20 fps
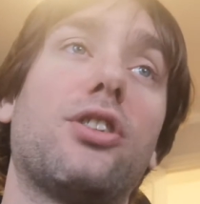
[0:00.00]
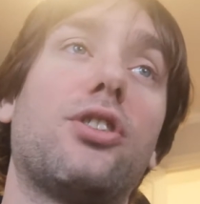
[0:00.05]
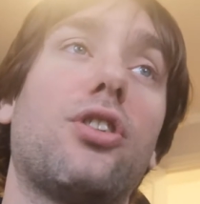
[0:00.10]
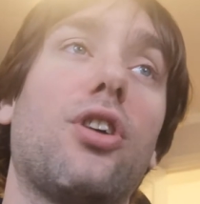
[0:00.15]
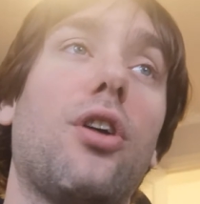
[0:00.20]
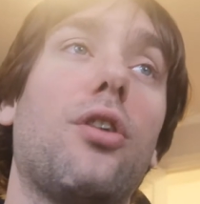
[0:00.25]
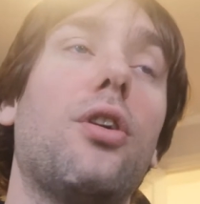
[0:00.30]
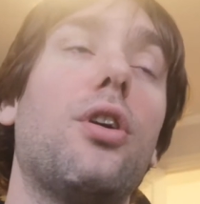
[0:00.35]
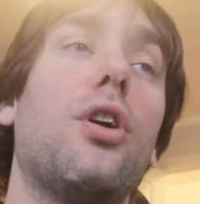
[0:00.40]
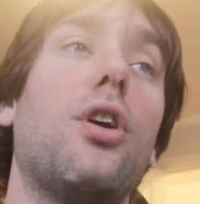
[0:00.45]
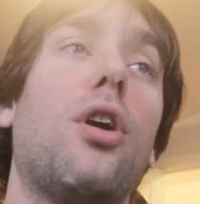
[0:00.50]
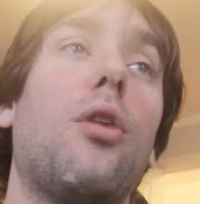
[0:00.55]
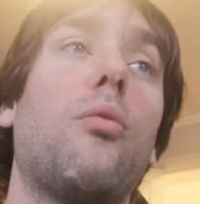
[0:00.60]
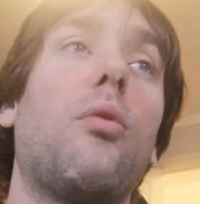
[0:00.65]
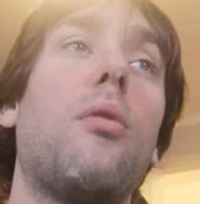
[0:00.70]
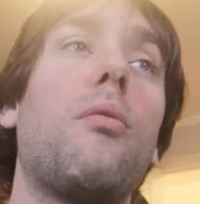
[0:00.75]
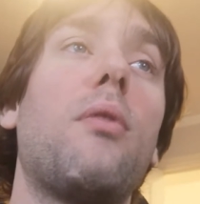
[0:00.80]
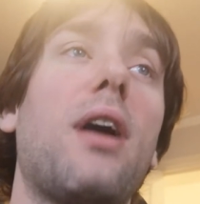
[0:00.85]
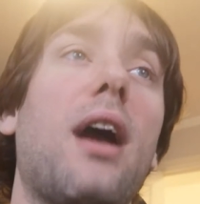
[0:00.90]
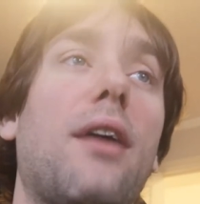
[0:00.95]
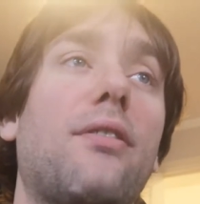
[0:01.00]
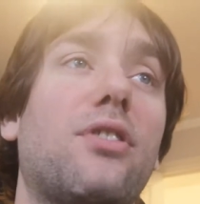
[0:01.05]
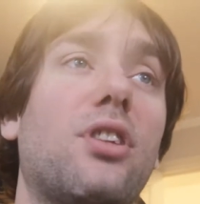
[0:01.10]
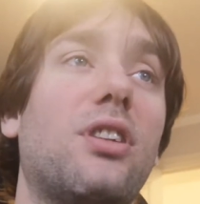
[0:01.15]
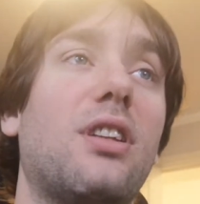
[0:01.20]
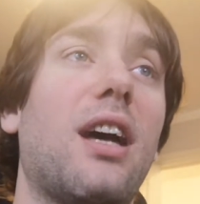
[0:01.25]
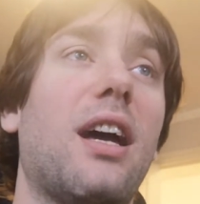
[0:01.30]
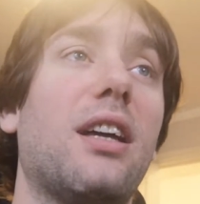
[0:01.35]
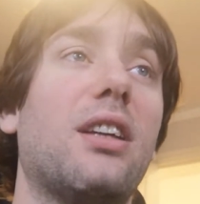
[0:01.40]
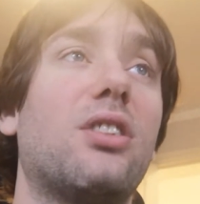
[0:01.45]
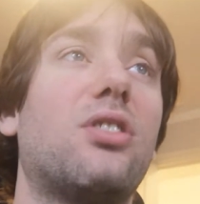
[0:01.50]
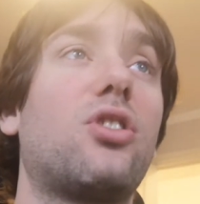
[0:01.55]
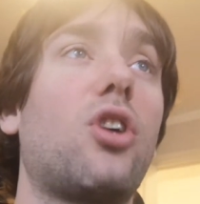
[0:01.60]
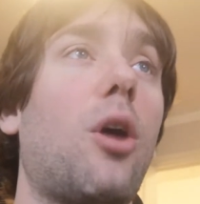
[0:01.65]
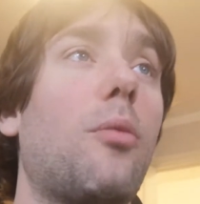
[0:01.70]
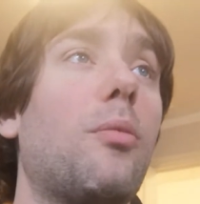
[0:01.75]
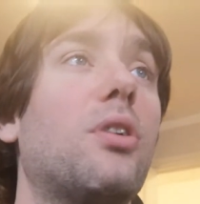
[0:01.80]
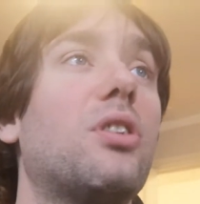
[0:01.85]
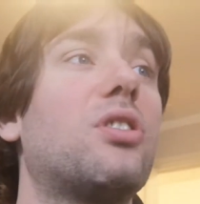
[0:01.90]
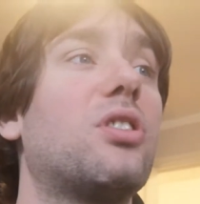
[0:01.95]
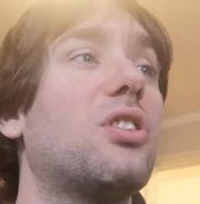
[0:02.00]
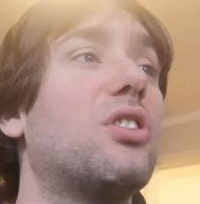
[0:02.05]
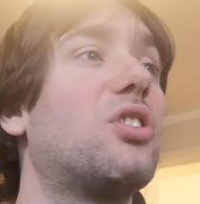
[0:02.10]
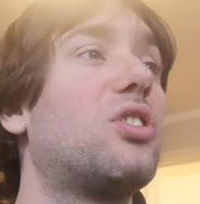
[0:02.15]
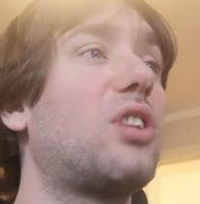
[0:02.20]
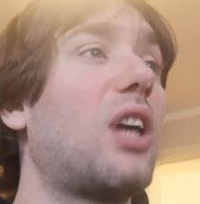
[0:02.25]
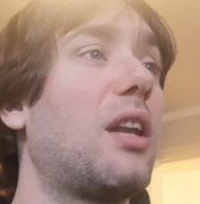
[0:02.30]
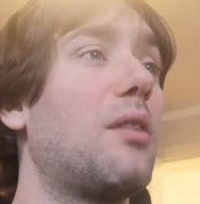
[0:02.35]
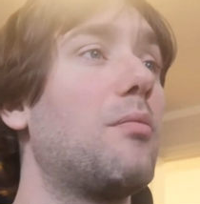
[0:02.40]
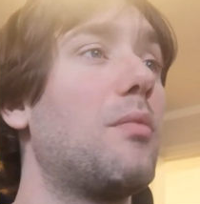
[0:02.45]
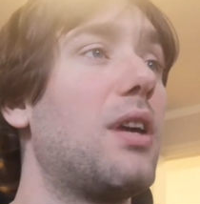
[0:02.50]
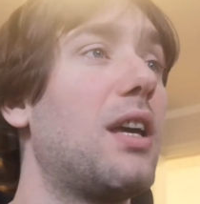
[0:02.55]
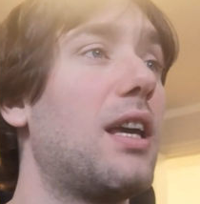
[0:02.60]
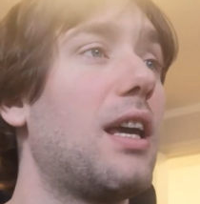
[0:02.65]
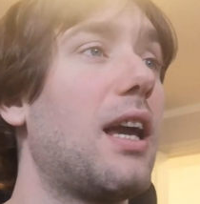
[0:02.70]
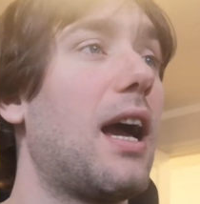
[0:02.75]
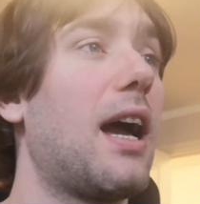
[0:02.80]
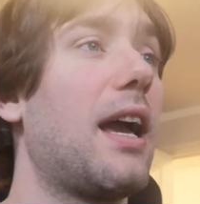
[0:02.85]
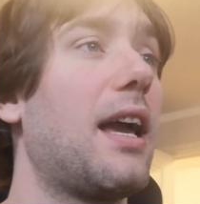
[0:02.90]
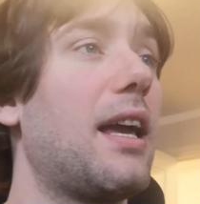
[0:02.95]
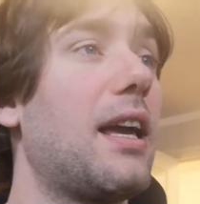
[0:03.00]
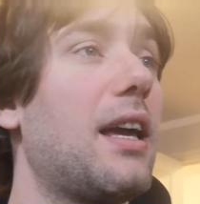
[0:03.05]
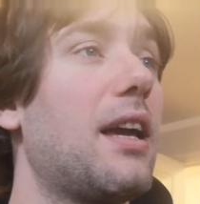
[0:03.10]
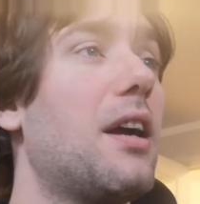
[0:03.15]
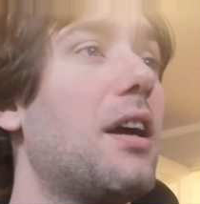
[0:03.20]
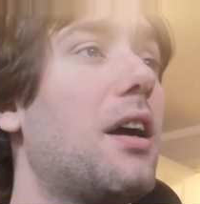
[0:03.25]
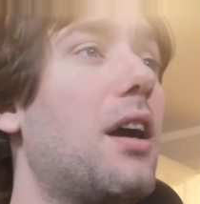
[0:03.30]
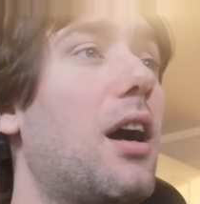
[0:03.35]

So what we have today is Thomas has sent me a